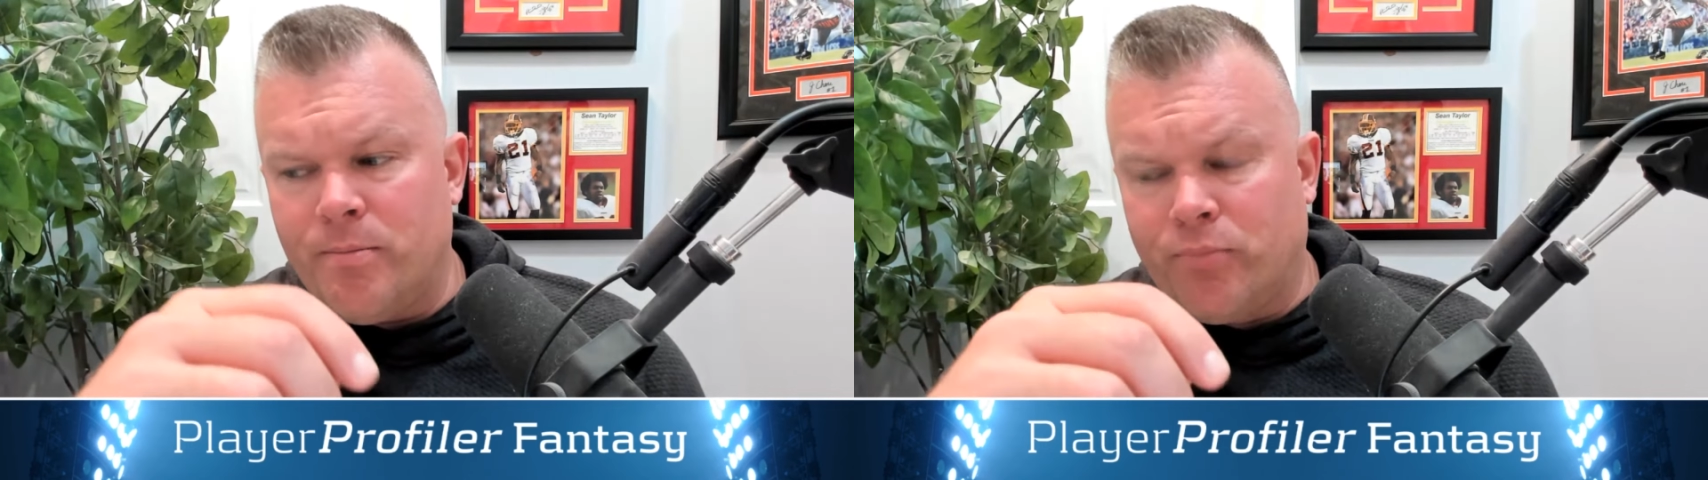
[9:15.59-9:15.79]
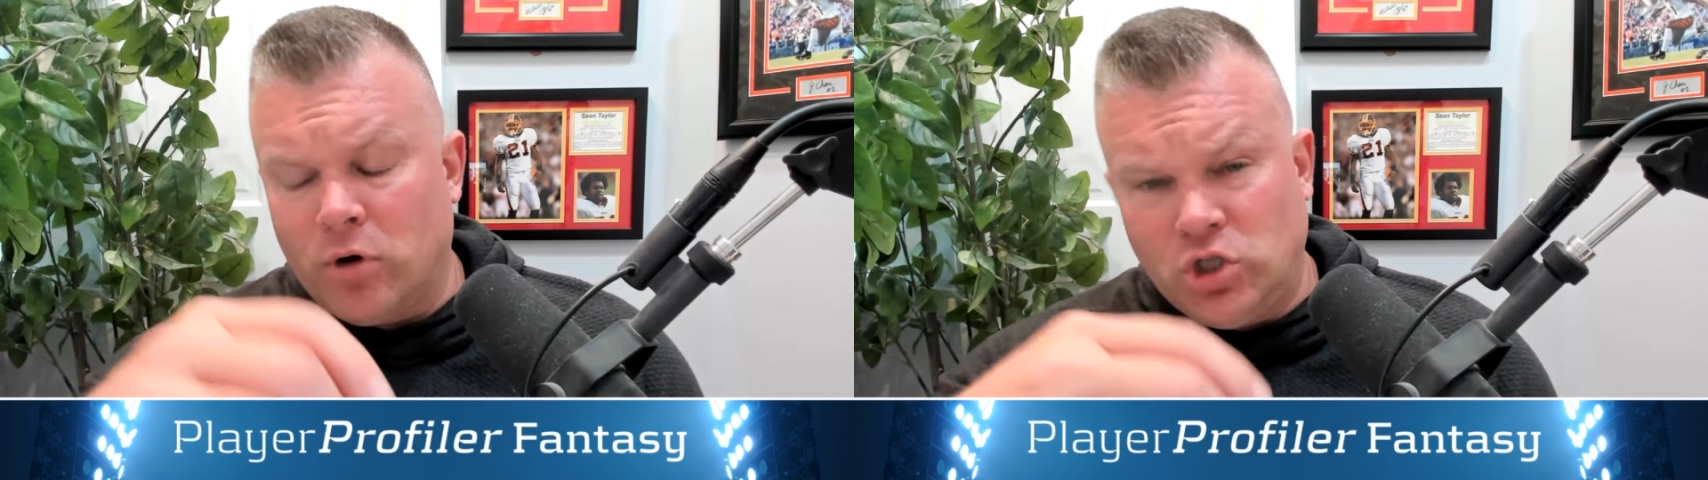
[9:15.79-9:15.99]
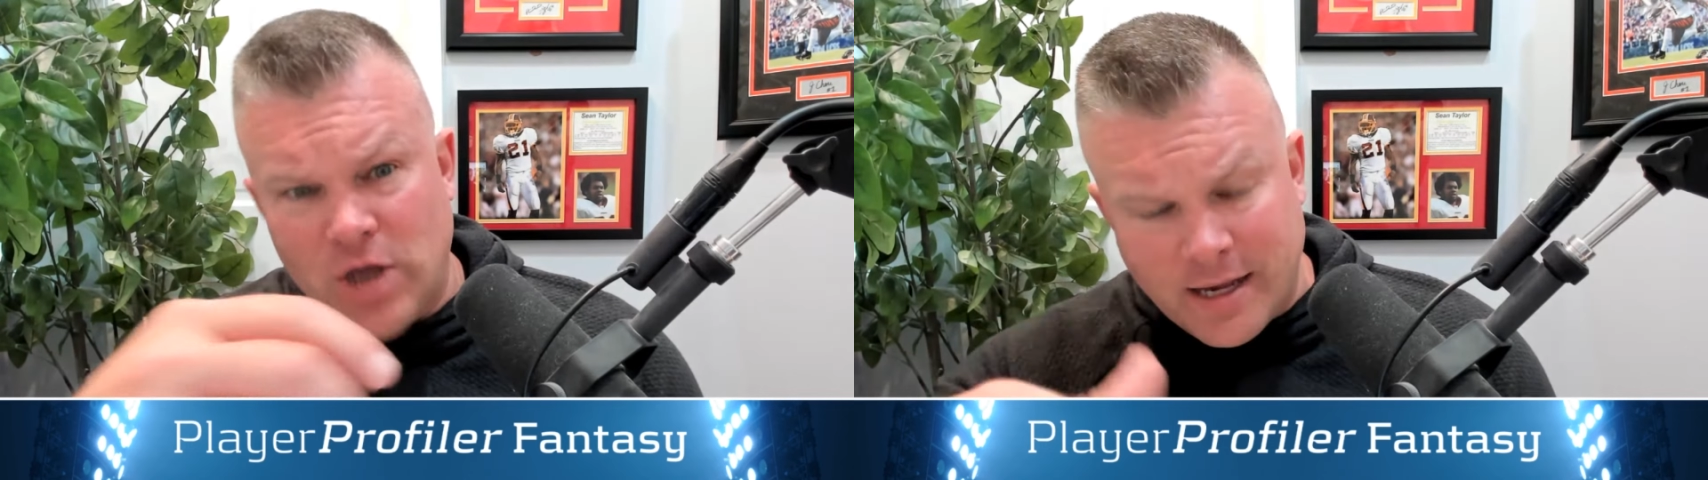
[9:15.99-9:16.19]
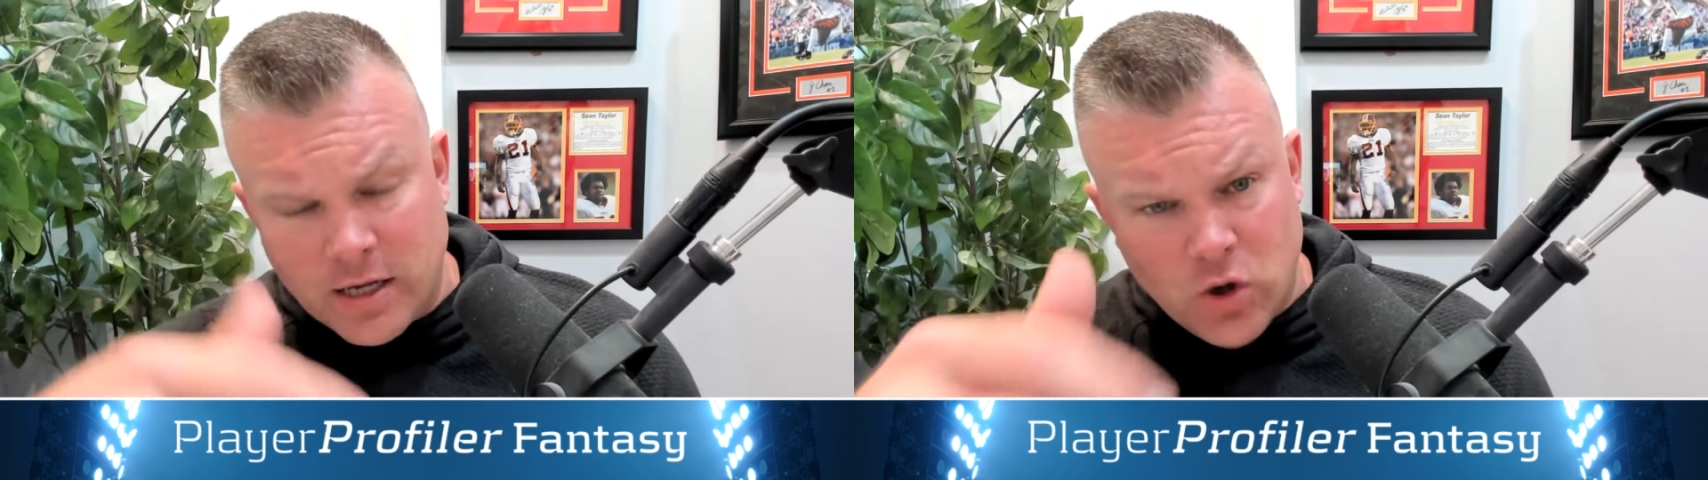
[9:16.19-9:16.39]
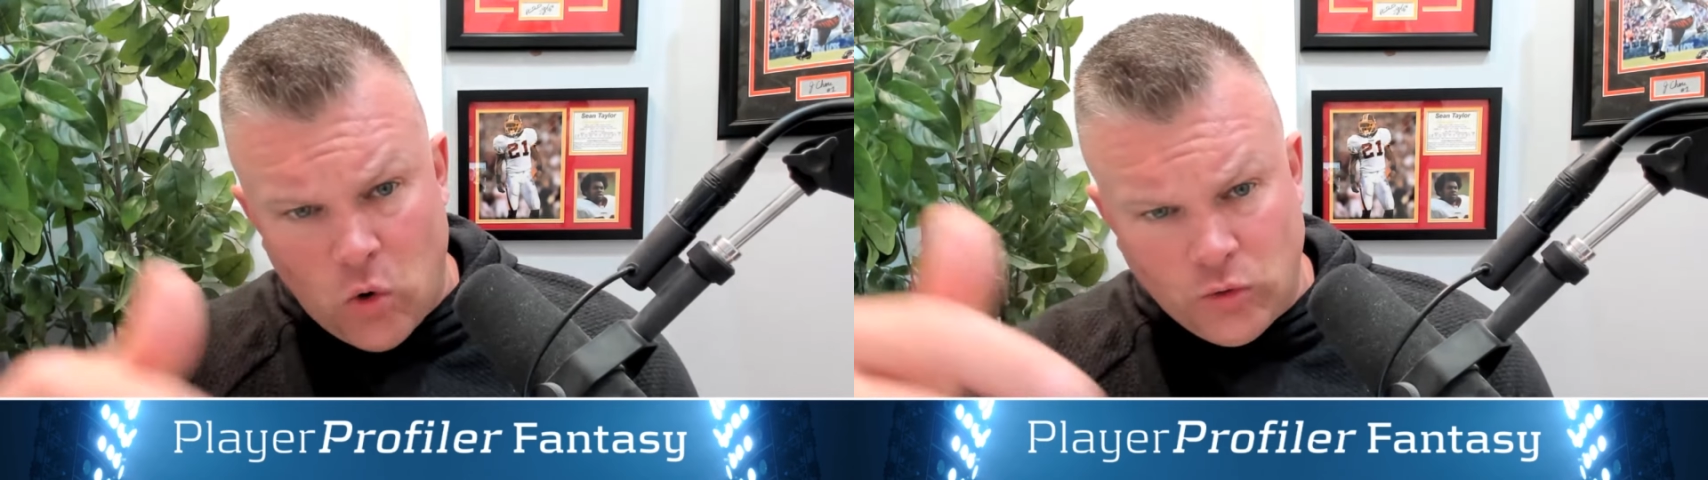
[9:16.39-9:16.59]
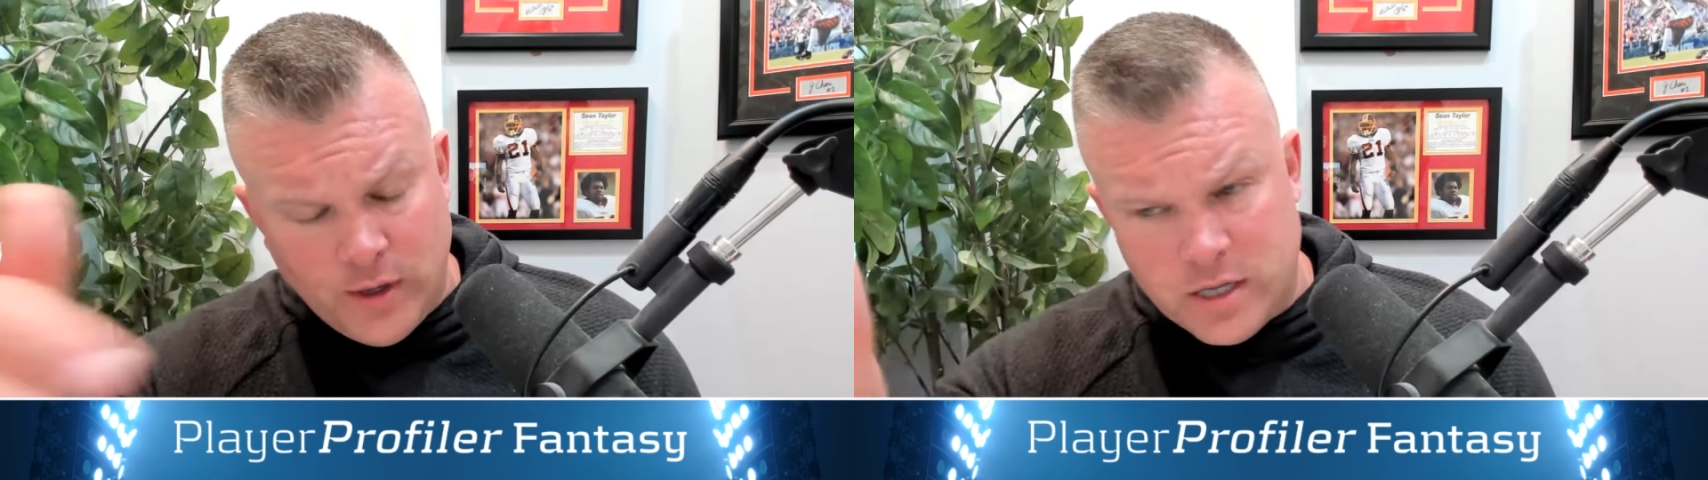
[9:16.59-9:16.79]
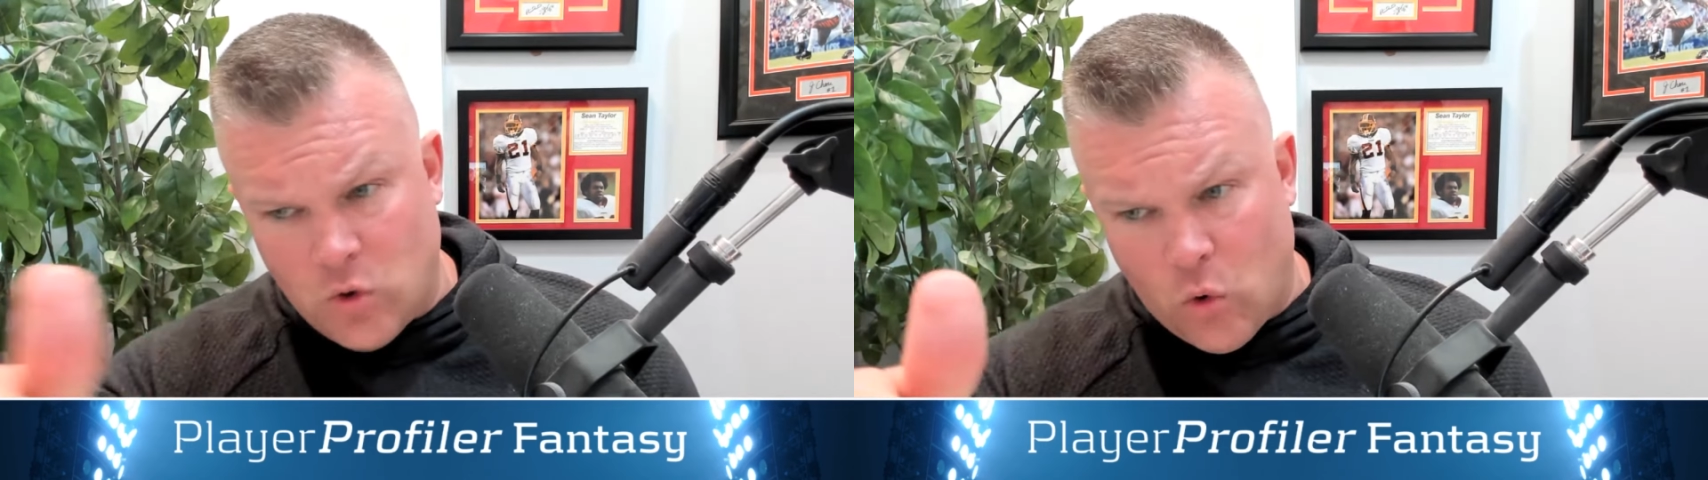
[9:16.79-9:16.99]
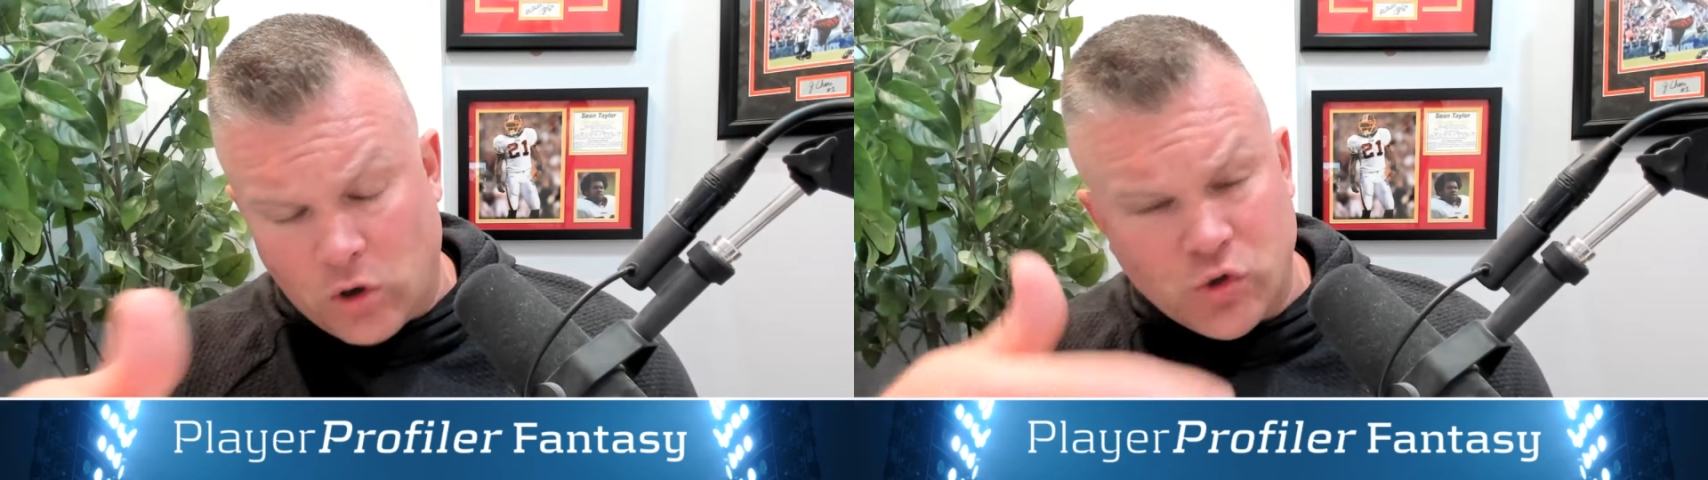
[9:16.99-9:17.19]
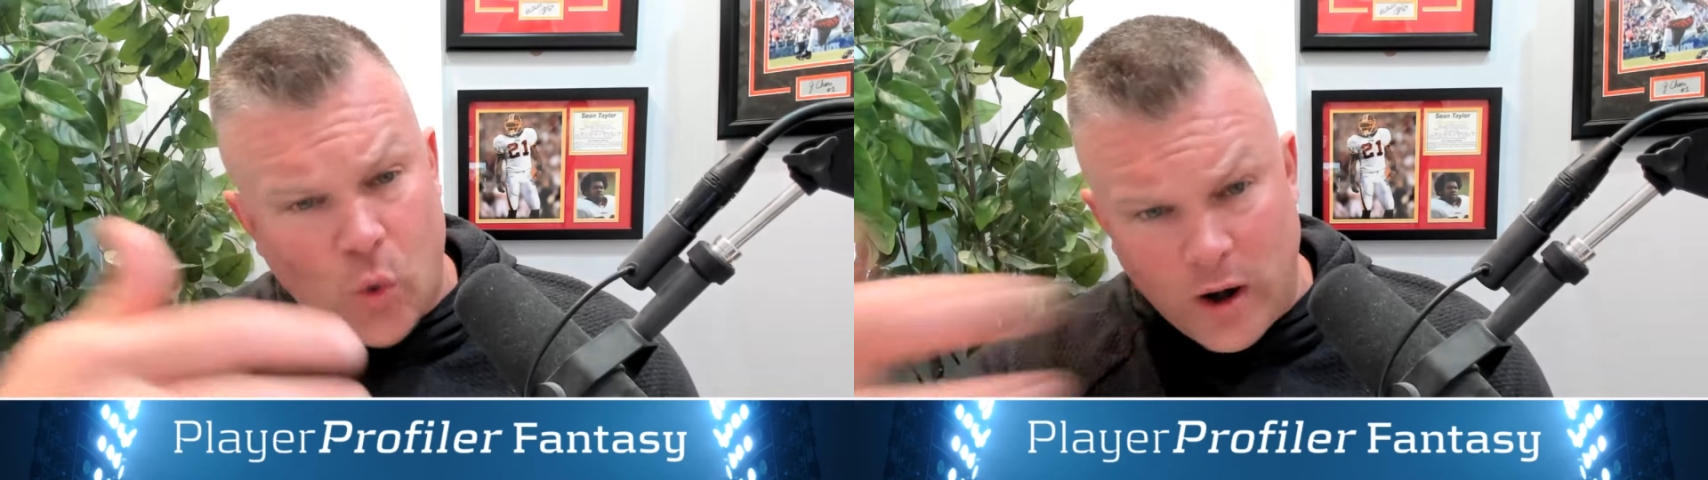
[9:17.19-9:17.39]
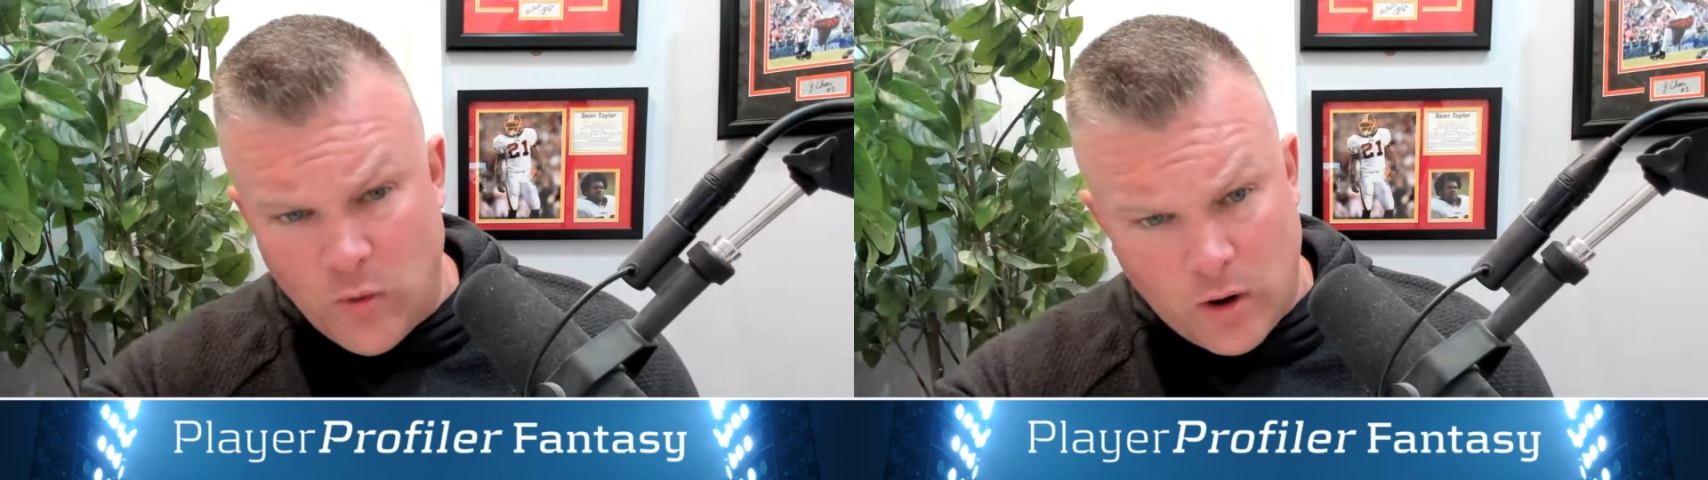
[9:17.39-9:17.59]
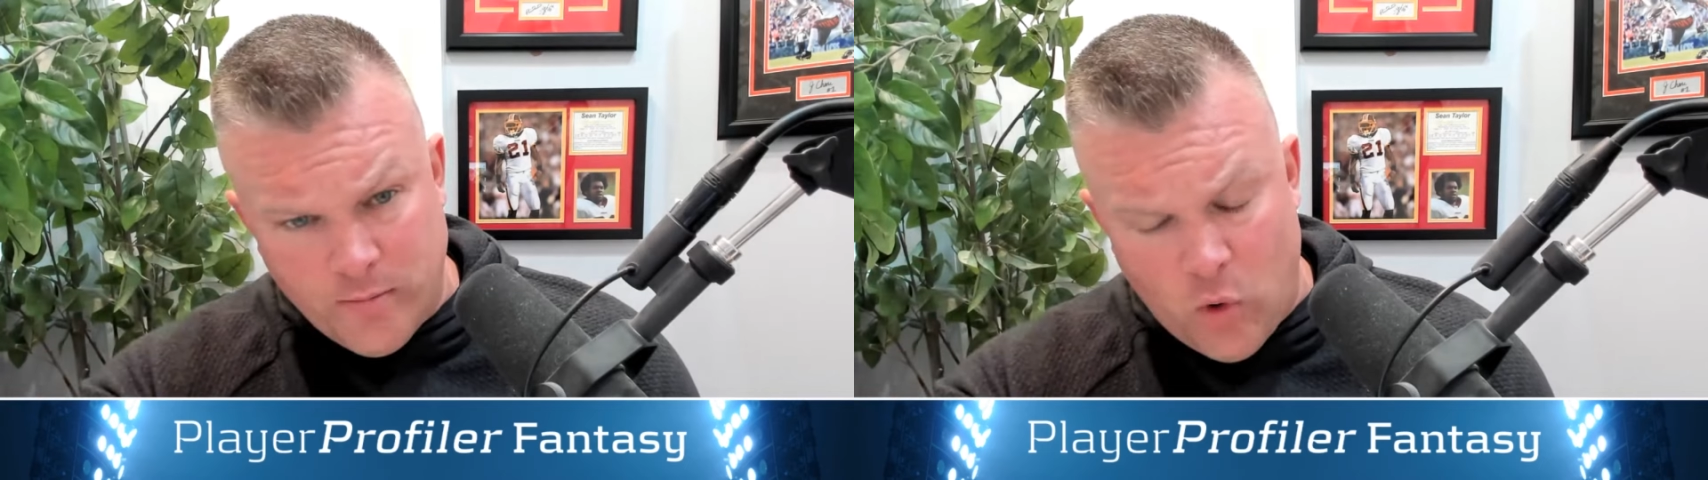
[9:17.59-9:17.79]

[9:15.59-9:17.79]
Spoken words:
projected to only score 21